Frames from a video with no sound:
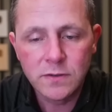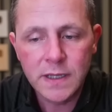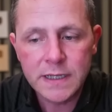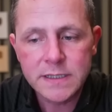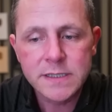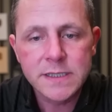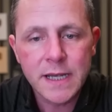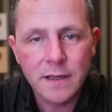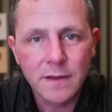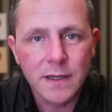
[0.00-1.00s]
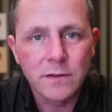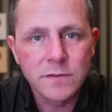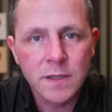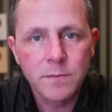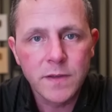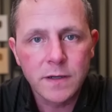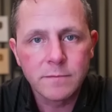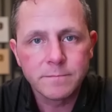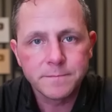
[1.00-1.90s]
like a settling of something.